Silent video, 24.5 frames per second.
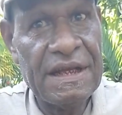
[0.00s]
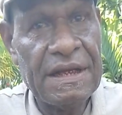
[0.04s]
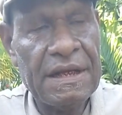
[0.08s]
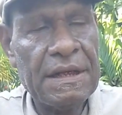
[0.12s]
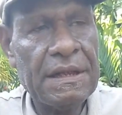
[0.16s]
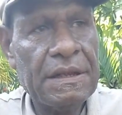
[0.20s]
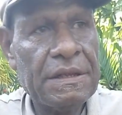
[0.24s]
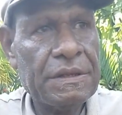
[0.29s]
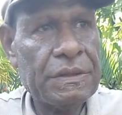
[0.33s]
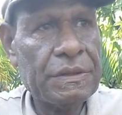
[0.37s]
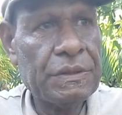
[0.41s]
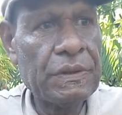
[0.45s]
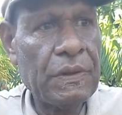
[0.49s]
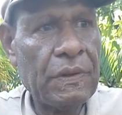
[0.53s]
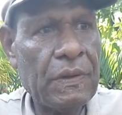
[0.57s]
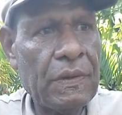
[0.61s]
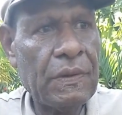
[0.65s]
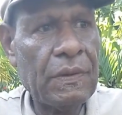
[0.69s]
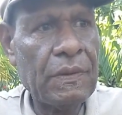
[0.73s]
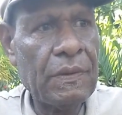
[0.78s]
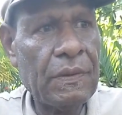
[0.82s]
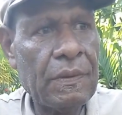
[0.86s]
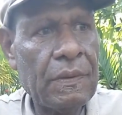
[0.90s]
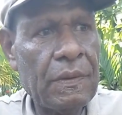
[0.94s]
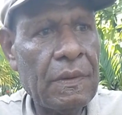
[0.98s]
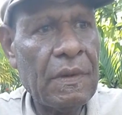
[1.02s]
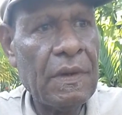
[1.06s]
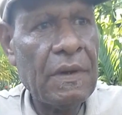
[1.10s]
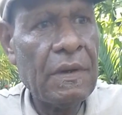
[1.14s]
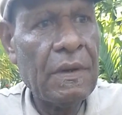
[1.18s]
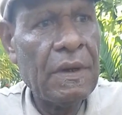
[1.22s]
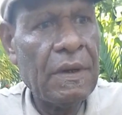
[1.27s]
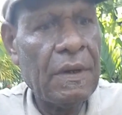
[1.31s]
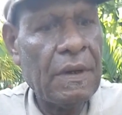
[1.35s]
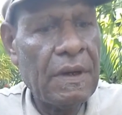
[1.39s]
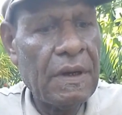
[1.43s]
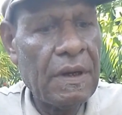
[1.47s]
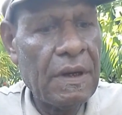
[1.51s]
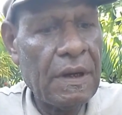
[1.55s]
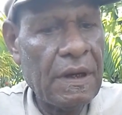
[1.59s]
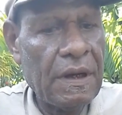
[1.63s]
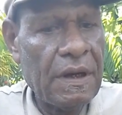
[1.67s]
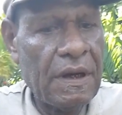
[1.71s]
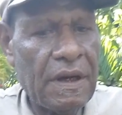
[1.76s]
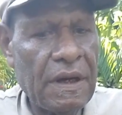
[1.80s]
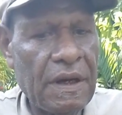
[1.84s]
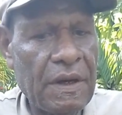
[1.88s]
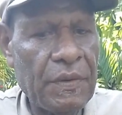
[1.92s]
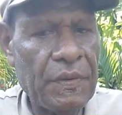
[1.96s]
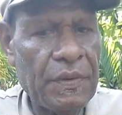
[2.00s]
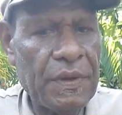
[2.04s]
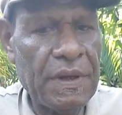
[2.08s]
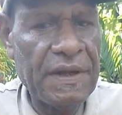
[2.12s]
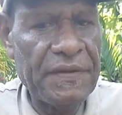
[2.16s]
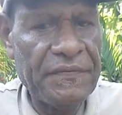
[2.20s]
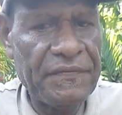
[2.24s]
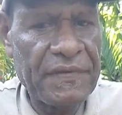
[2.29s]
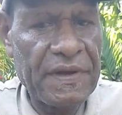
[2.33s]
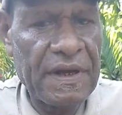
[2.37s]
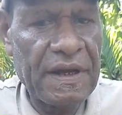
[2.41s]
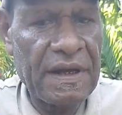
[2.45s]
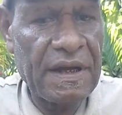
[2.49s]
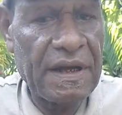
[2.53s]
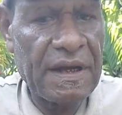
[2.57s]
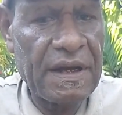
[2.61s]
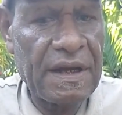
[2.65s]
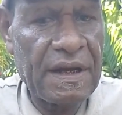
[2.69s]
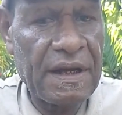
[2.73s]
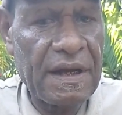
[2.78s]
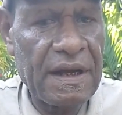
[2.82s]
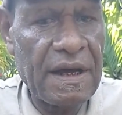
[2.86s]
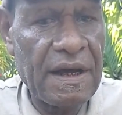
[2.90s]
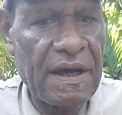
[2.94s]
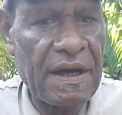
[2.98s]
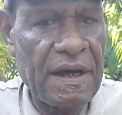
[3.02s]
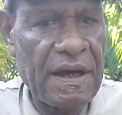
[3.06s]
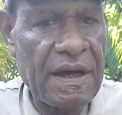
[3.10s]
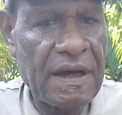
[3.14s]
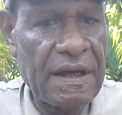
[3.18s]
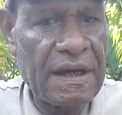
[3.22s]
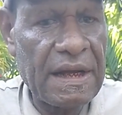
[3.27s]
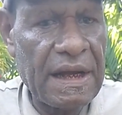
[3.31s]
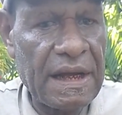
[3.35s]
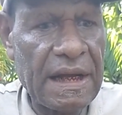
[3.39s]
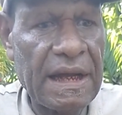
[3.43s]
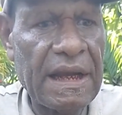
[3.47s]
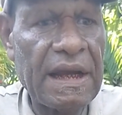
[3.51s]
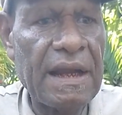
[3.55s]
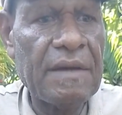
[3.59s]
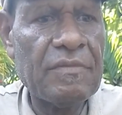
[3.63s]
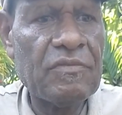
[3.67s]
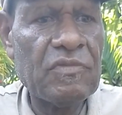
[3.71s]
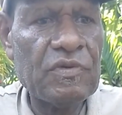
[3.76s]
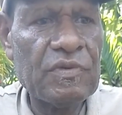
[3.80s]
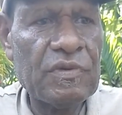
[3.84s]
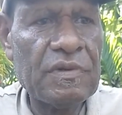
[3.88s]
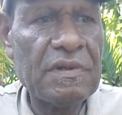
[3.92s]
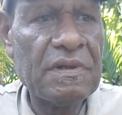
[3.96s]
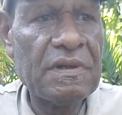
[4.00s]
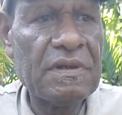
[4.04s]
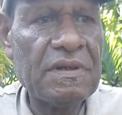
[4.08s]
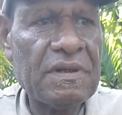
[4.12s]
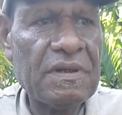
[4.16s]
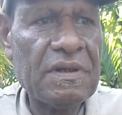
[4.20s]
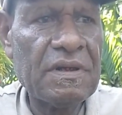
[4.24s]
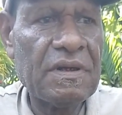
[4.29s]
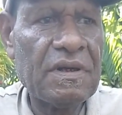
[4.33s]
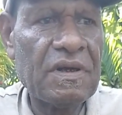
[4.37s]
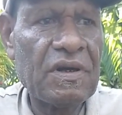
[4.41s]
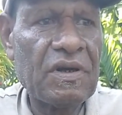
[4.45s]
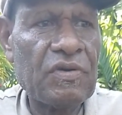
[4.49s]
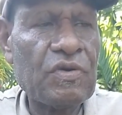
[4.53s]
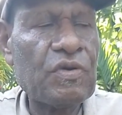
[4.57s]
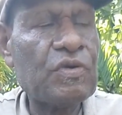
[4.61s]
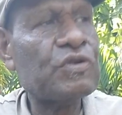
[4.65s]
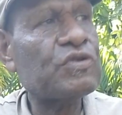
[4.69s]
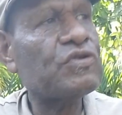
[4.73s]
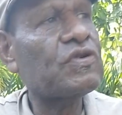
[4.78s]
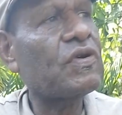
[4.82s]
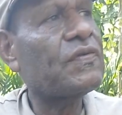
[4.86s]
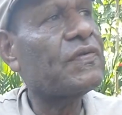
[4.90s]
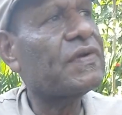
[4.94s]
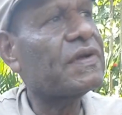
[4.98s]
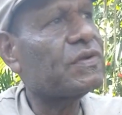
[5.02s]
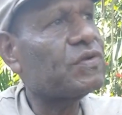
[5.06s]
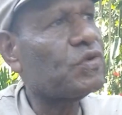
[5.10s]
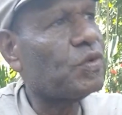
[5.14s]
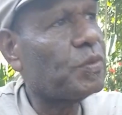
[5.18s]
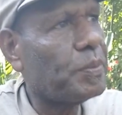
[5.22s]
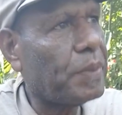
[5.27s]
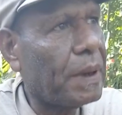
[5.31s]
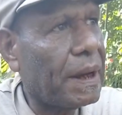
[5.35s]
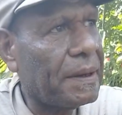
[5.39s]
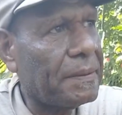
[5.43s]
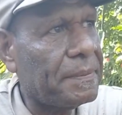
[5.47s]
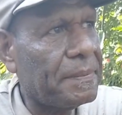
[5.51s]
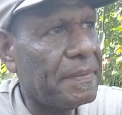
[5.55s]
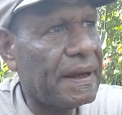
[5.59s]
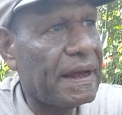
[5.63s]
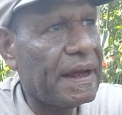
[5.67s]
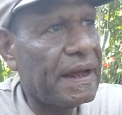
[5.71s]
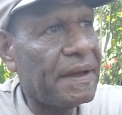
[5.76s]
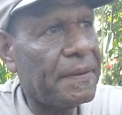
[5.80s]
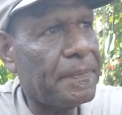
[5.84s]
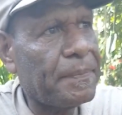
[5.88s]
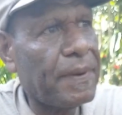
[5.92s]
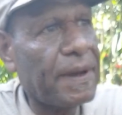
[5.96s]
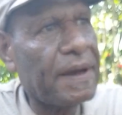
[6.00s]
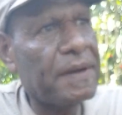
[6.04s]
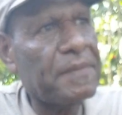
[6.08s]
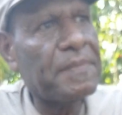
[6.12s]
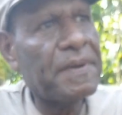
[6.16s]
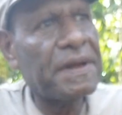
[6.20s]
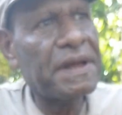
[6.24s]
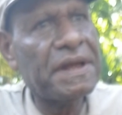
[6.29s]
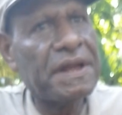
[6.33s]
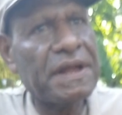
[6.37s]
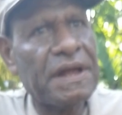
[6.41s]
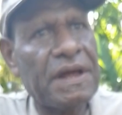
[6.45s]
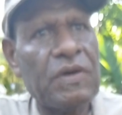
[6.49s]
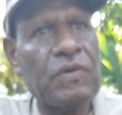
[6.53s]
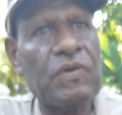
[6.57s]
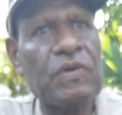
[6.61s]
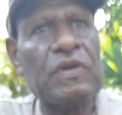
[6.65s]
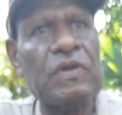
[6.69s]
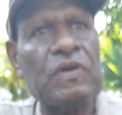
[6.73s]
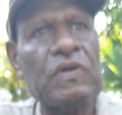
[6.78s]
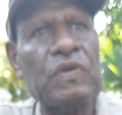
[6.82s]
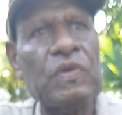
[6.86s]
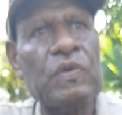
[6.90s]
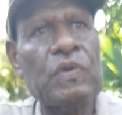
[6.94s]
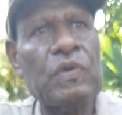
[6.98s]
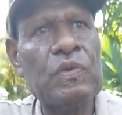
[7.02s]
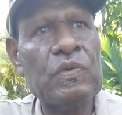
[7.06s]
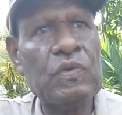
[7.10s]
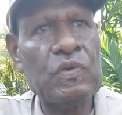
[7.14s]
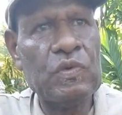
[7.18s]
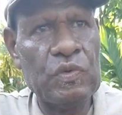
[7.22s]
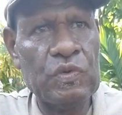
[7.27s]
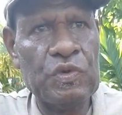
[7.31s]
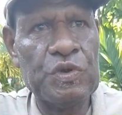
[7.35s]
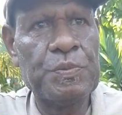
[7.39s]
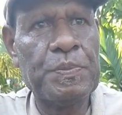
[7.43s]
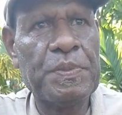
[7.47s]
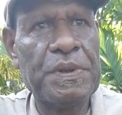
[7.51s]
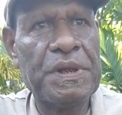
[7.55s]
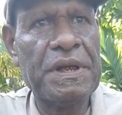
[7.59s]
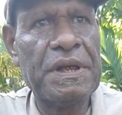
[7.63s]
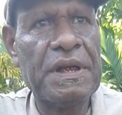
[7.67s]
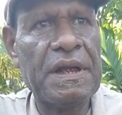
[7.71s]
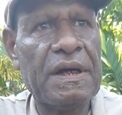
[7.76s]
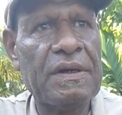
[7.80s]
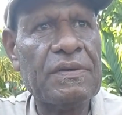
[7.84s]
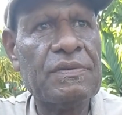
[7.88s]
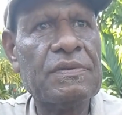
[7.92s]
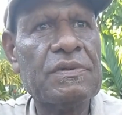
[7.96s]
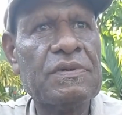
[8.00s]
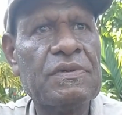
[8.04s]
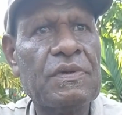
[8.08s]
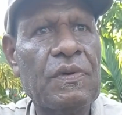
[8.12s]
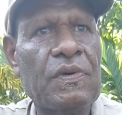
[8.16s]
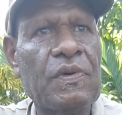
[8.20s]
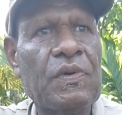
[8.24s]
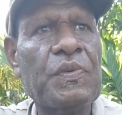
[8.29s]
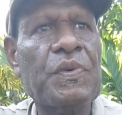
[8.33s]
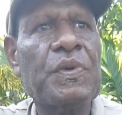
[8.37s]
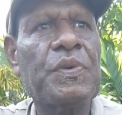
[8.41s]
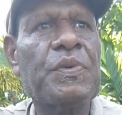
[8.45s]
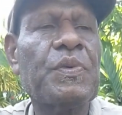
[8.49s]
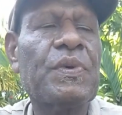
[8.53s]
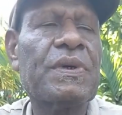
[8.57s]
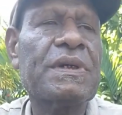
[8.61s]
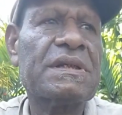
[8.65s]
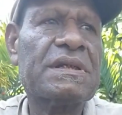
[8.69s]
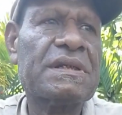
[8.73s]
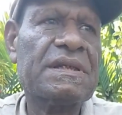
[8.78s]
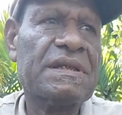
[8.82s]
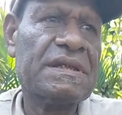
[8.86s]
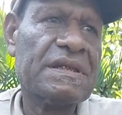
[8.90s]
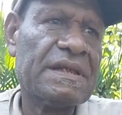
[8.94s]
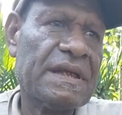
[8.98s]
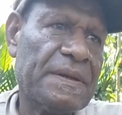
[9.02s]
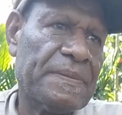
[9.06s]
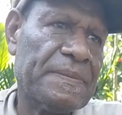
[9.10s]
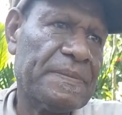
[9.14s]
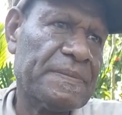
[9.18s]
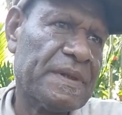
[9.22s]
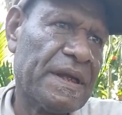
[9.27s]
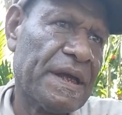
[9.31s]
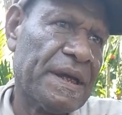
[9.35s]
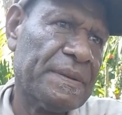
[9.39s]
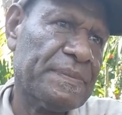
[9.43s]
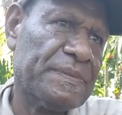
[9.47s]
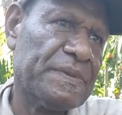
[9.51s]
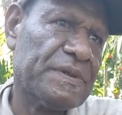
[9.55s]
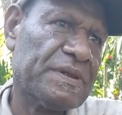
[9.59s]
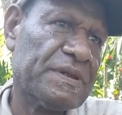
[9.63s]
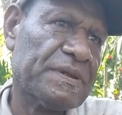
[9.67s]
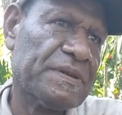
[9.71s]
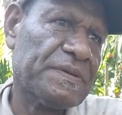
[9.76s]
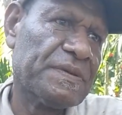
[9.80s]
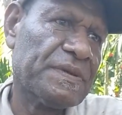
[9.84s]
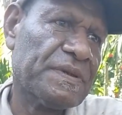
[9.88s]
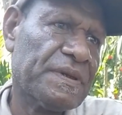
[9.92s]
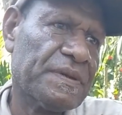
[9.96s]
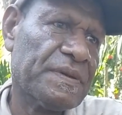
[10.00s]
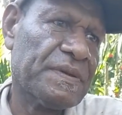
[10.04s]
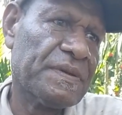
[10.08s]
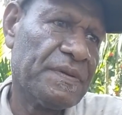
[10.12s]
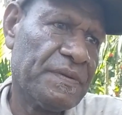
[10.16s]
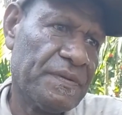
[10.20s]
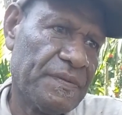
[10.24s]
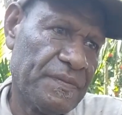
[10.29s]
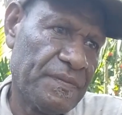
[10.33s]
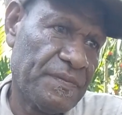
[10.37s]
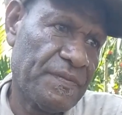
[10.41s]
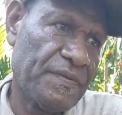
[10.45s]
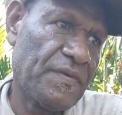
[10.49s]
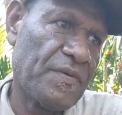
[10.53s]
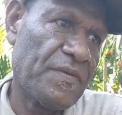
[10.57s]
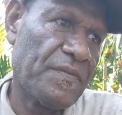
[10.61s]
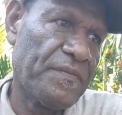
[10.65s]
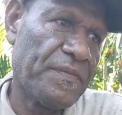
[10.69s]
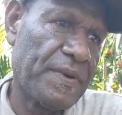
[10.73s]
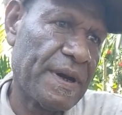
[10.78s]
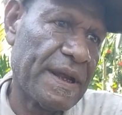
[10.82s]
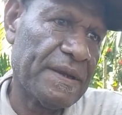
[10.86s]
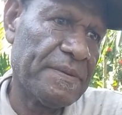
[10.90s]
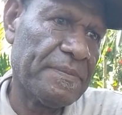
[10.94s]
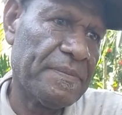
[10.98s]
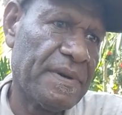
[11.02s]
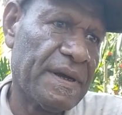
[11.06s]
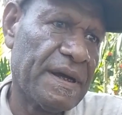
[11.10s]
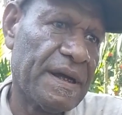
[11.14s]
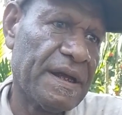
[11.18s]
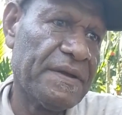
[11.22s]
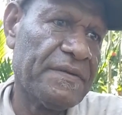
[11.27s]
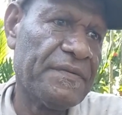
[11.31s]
So we live Kanganamun crossover to Palembay. Palembay they got two spirit house, so we were sometimes from Palembay.